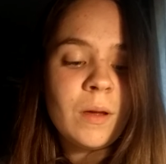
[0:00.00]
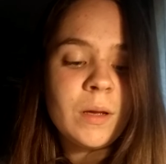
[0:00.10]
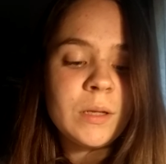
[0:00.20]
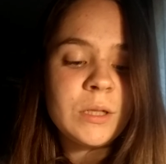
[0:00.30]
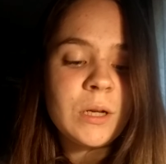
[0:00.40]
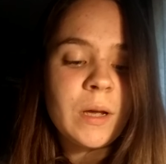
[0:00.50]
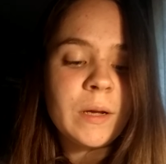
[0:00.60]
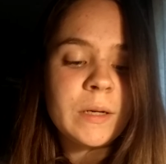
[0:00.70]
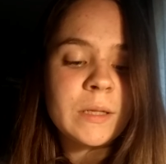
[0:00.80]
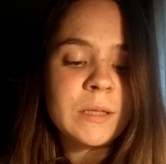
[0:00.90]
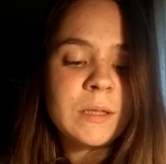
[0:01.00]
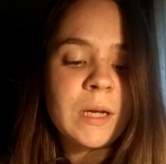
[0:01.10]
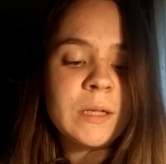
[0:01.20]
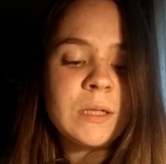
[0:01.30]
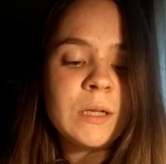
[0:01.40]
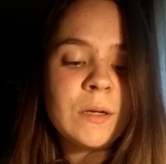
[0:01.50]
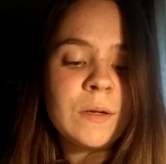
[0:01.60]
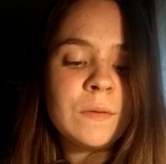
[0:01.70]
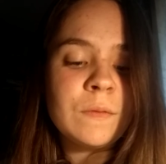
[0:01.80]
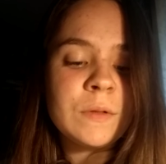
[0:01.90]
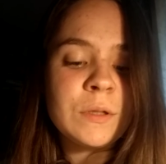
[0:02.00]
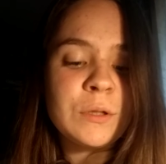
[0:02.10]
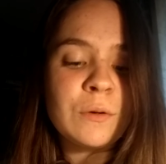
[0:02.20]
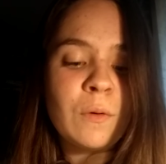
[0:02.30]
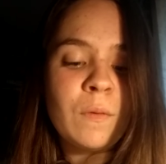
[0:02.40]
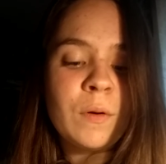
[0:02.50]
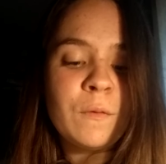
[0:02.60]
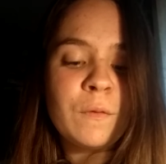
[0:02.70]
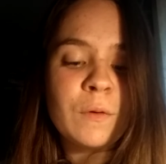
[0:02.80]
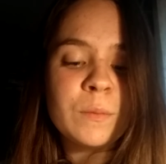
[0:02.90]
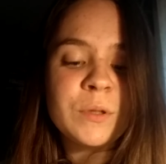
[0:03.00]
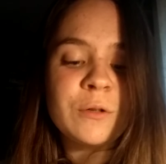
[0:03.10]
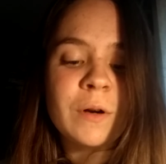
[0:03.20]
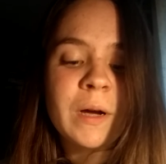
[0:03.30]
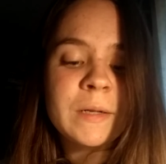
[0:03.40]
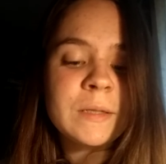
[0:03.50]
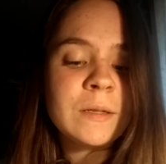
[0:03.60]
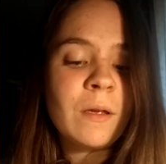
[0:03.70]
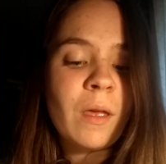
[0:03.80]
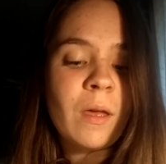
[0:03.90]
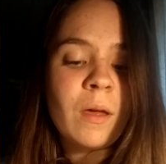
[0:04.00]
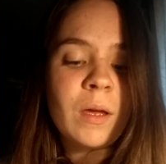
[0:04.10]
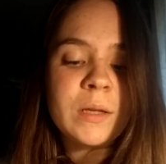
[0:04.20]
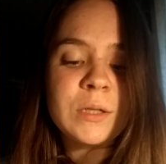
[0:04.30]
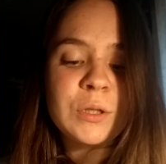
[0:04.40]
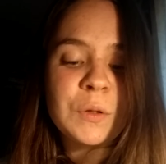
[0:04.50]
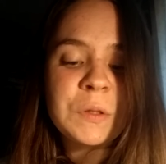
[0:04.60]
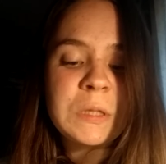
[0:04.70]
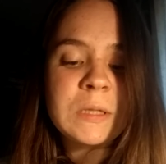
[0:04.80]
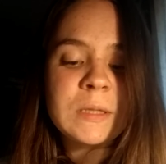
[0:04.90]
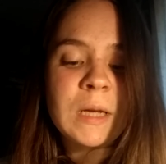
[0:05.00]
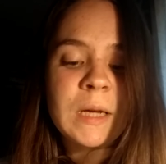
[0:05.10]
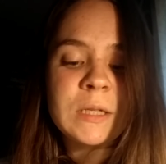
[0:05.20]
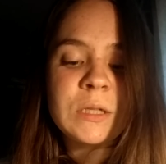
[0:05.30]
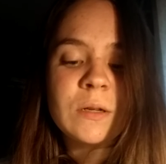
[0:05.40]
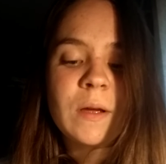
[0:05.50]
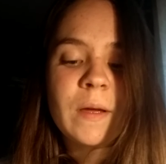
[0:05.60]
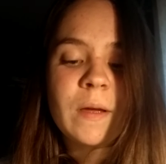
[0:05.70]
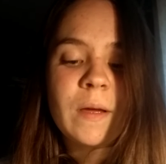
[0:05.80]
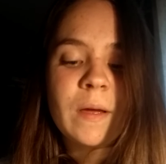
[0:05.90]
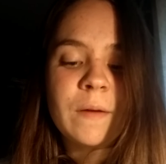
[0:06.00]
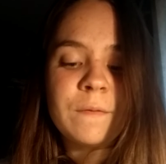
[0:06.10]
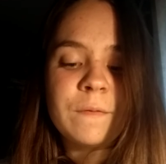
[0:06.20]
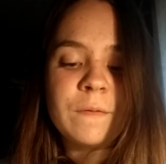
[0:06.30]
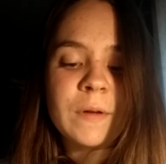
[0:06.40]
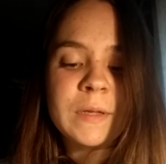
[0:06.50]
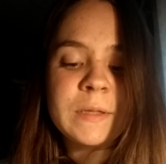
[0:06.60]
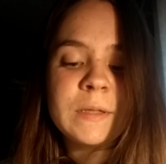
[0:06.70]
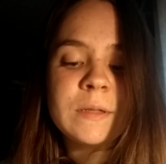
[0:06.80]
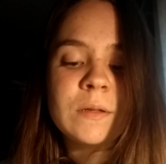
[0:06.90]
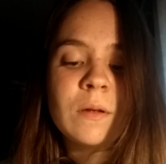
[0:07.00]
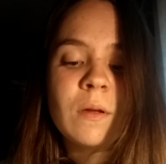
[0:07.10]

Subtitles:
And I consider withdrawal from drugs and toxic side effects